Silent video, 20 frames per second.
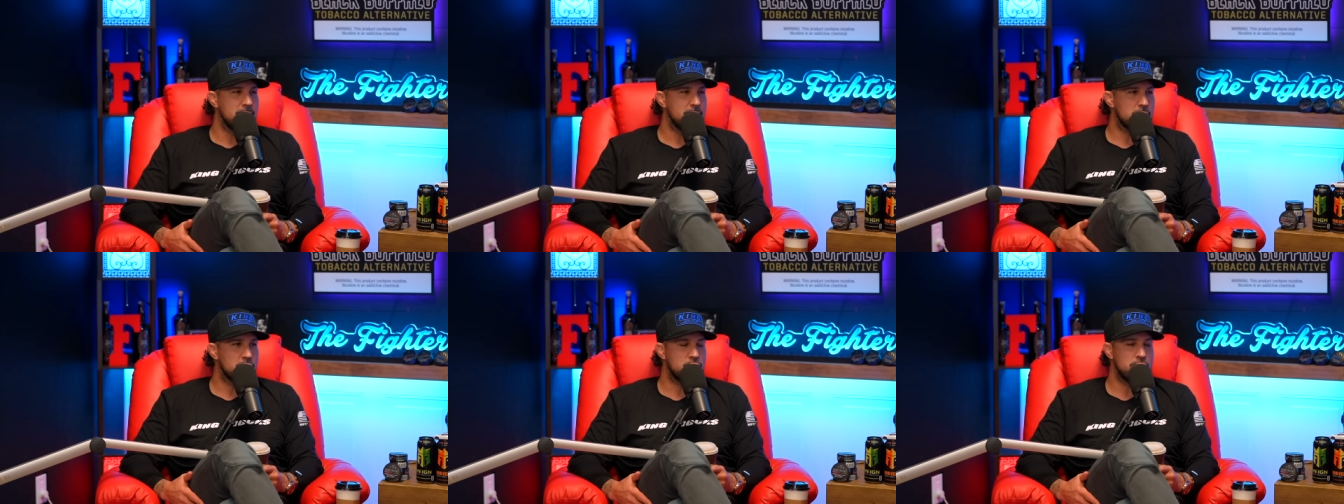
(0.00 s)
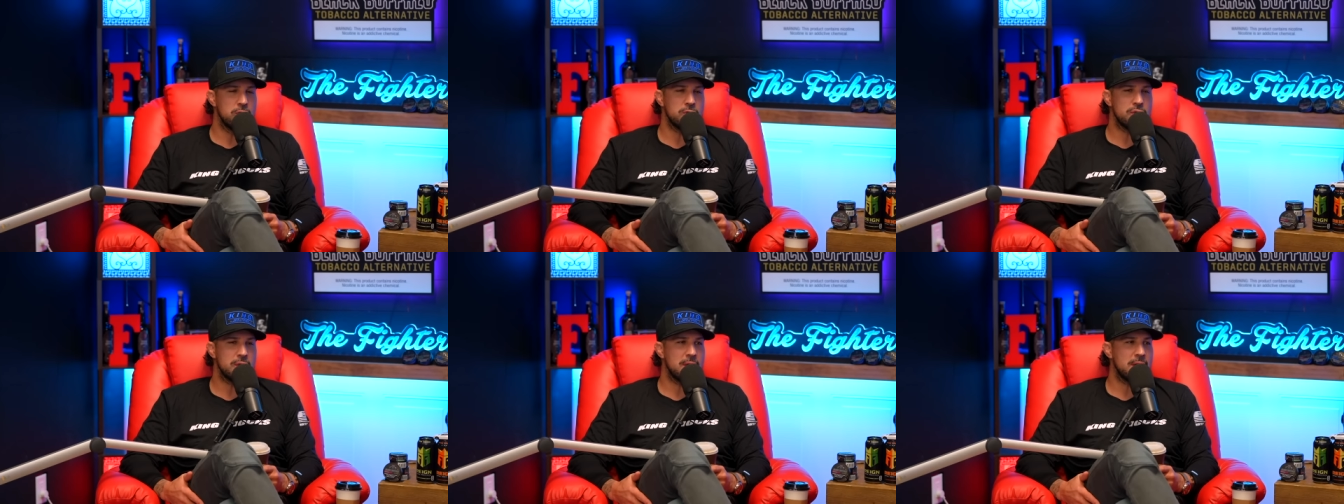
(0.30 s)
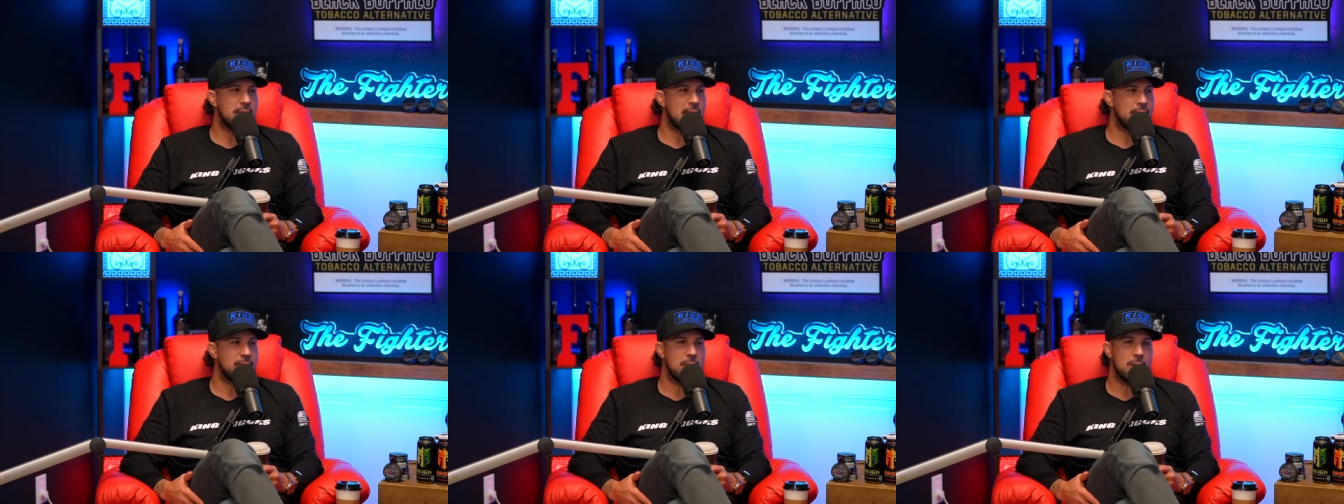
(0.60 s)
Because usually
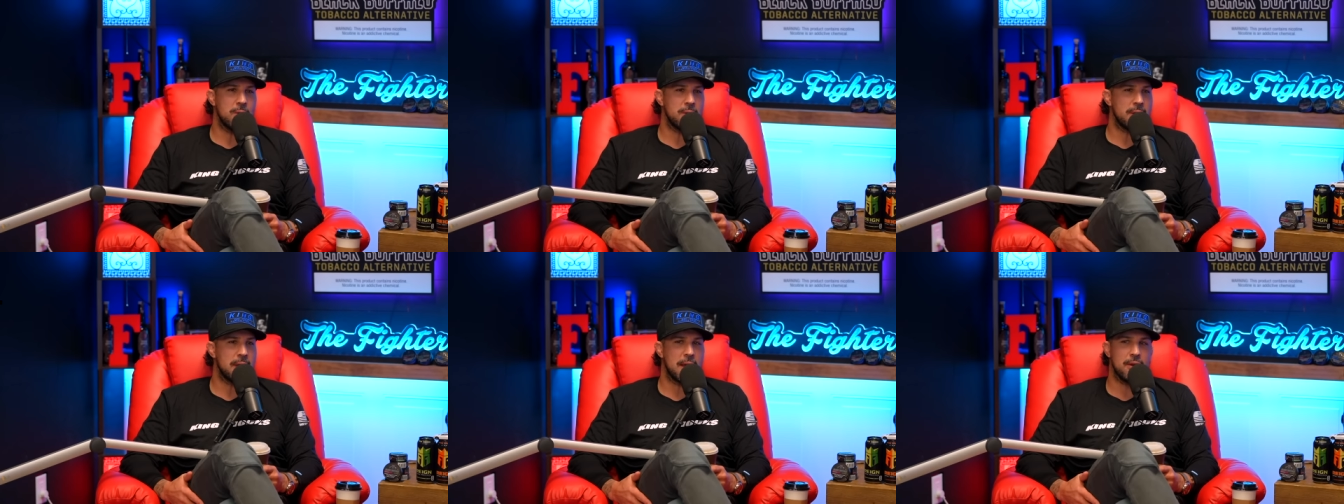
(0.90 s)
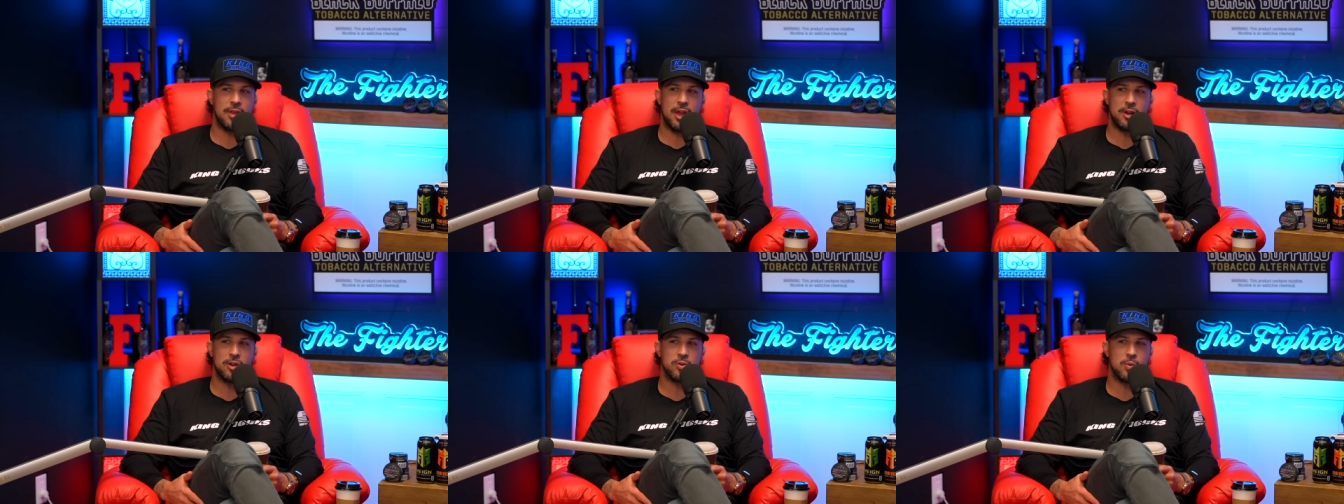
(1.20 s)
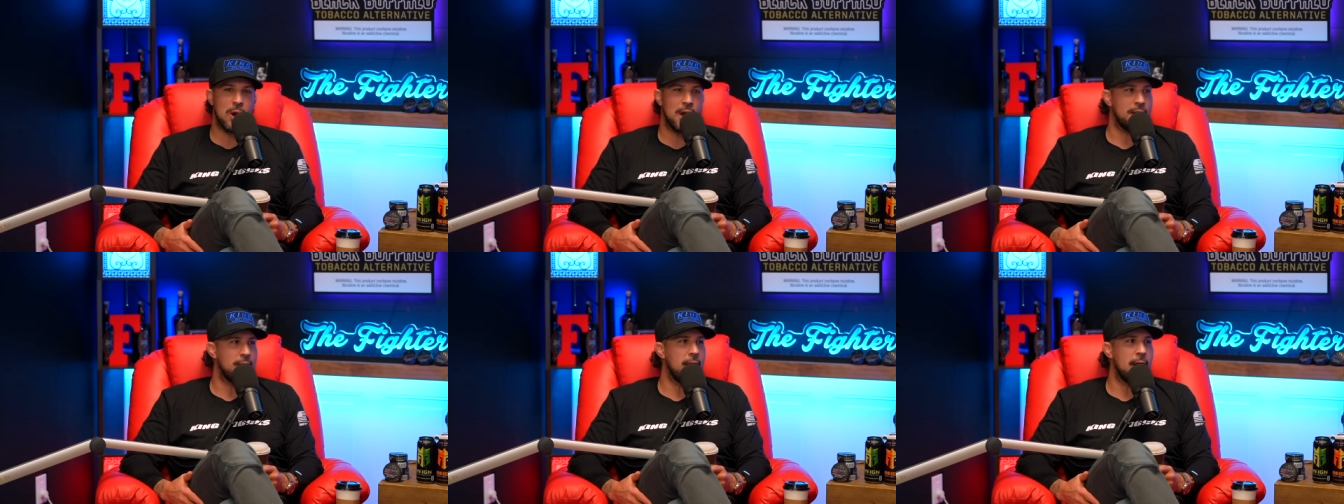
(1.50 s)
they don't care; they just
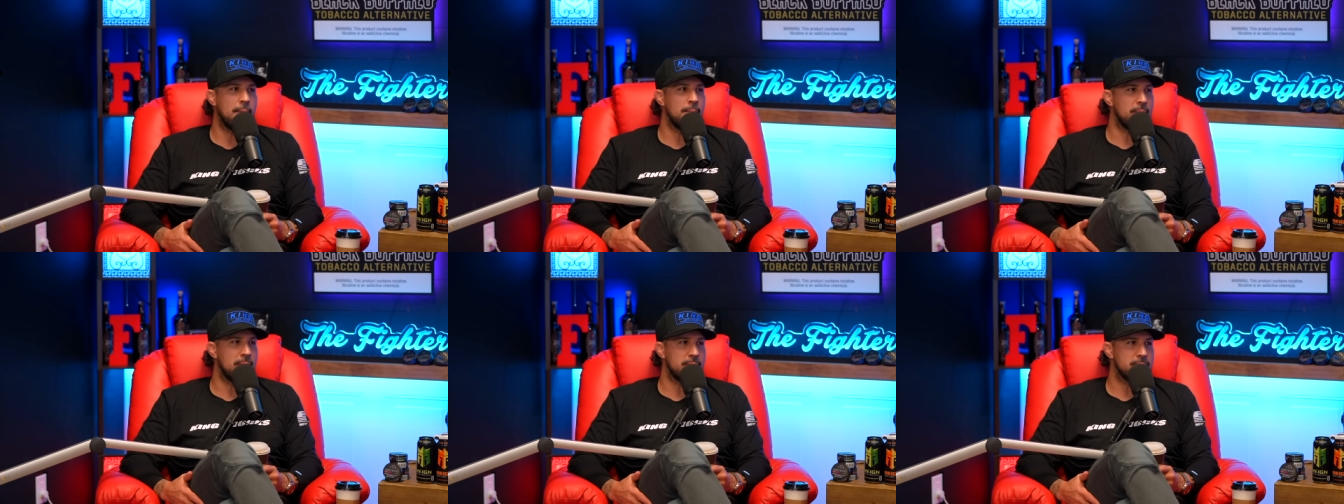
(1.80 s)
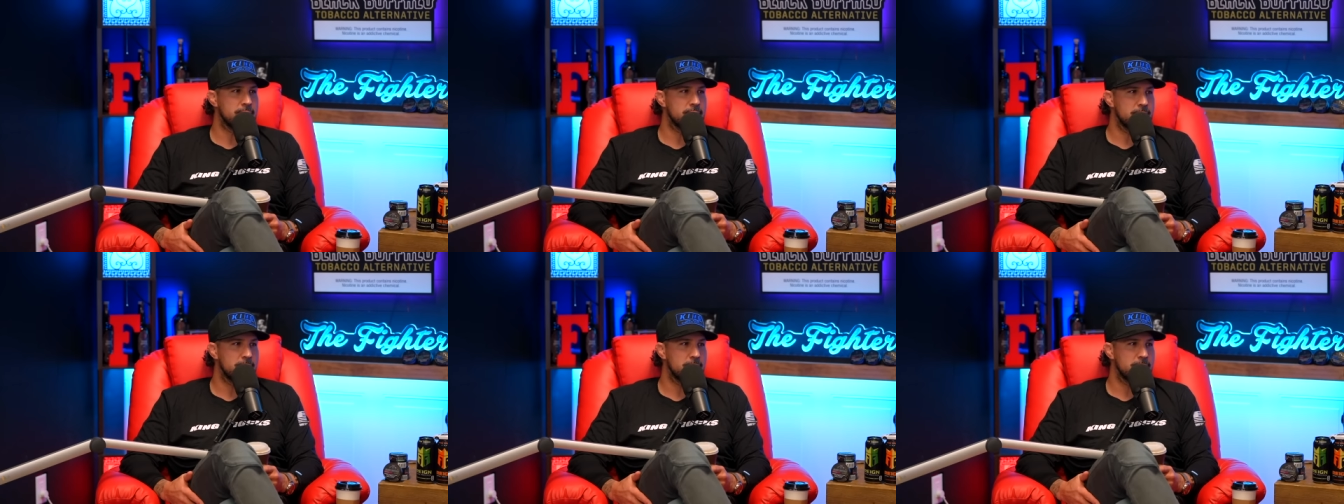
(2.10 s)
want numbers.